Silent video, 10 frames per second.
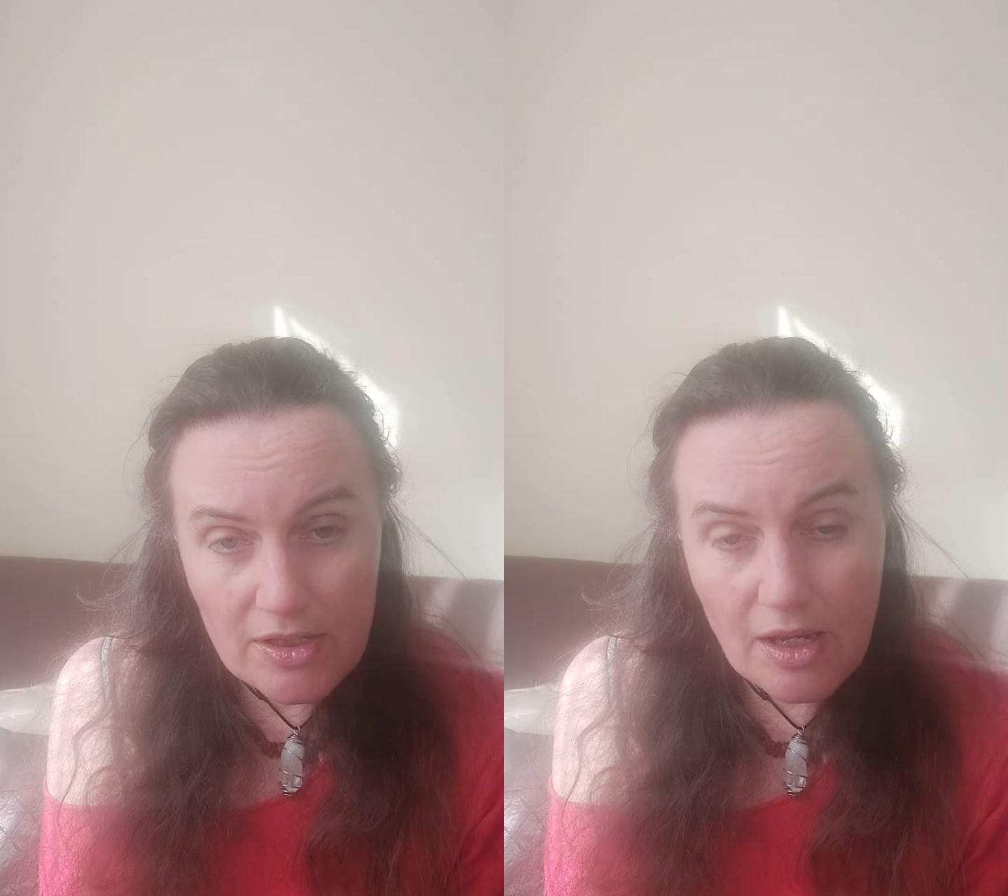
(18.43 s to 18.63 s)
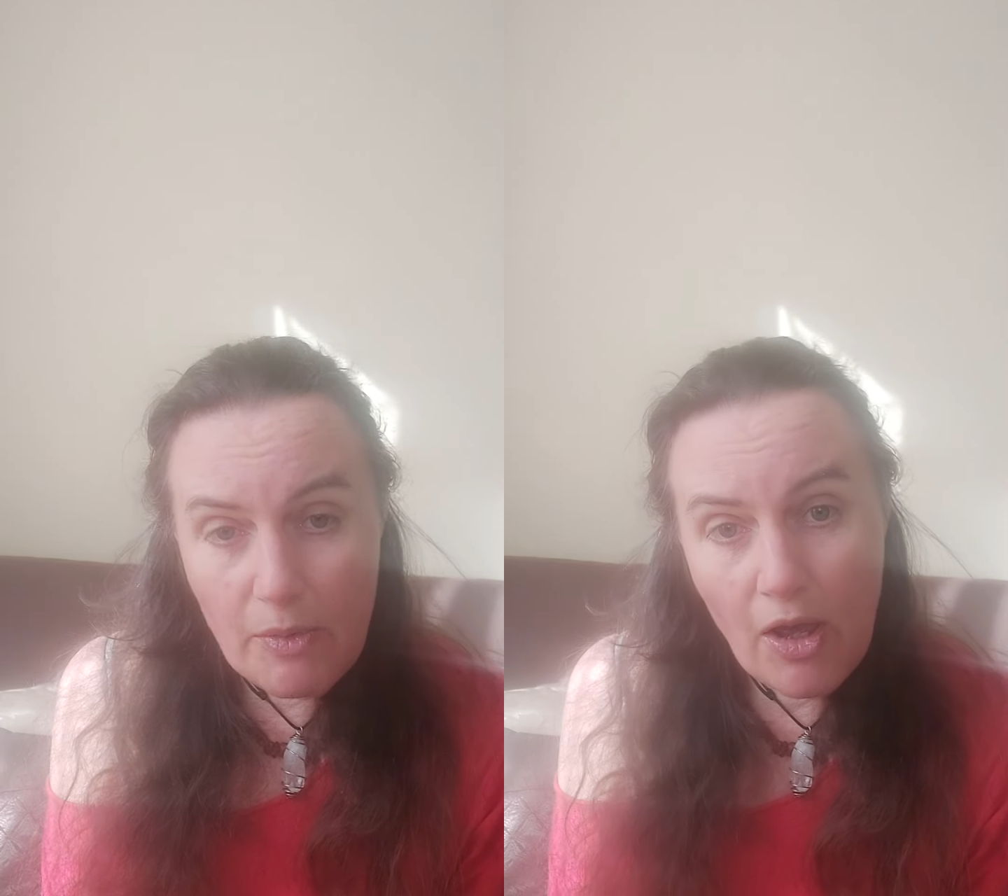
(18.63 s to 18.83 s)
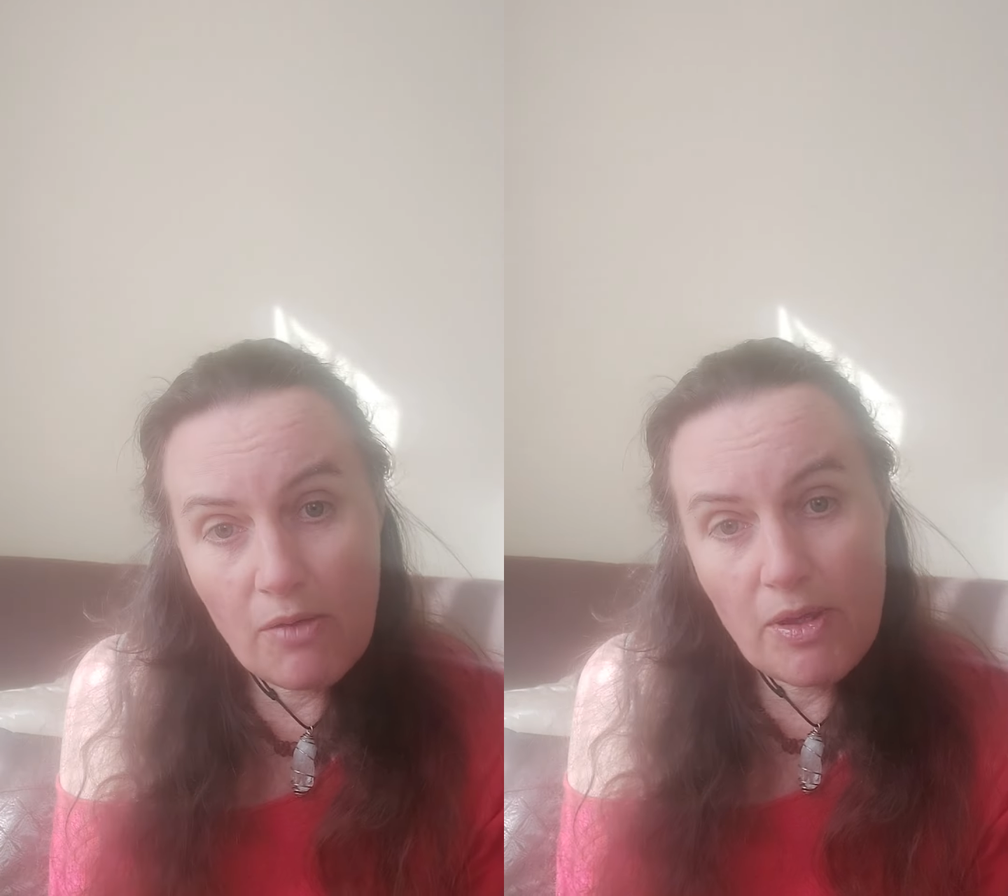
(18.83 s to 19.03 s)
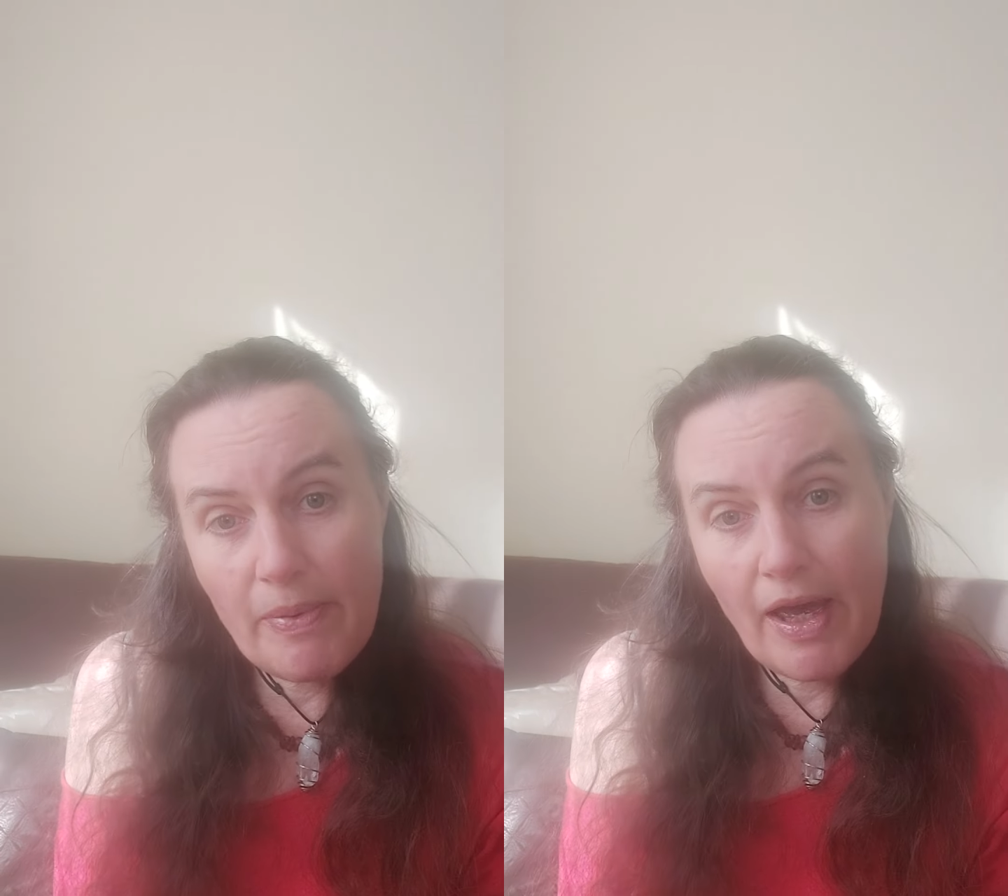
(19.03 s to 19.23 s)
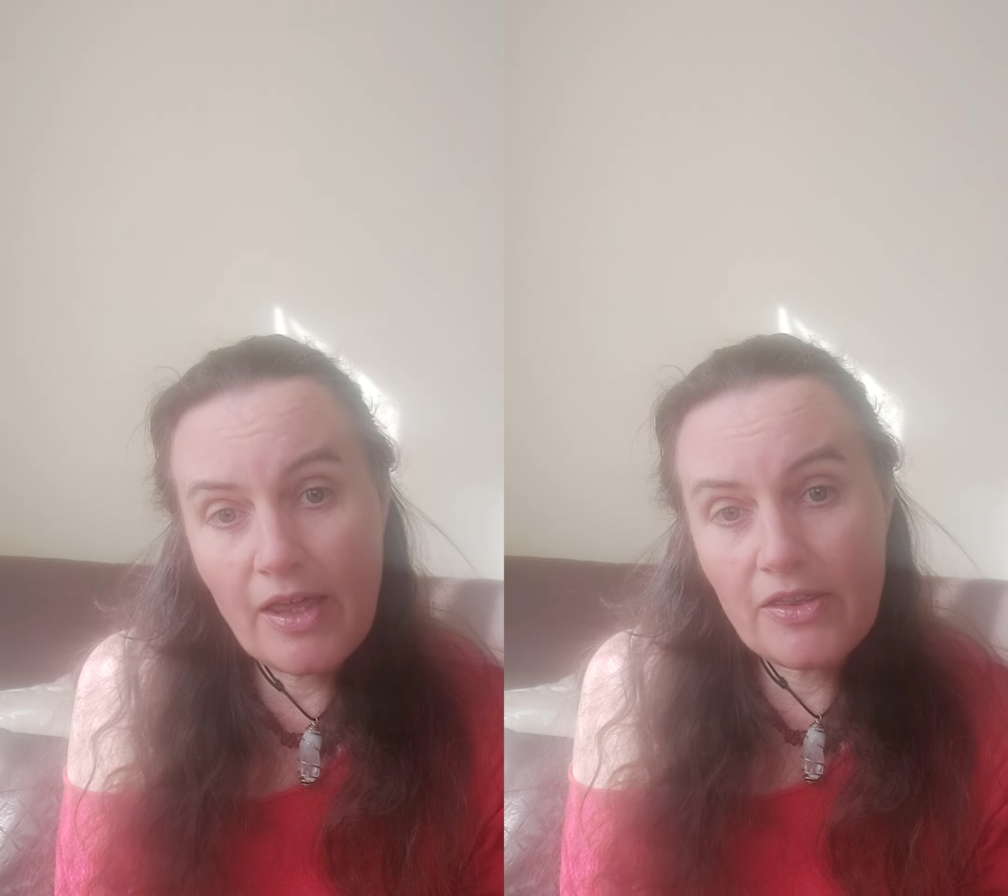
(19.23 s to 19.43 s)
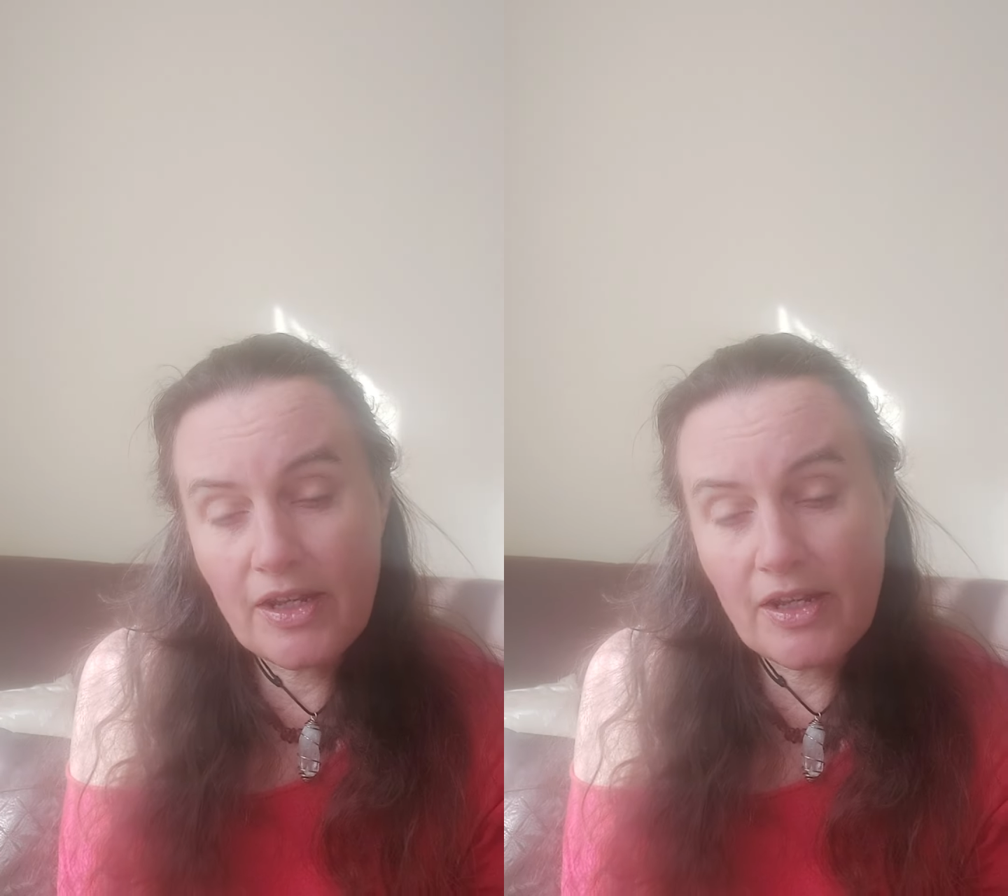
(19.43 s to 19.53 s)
I'm a homeopath,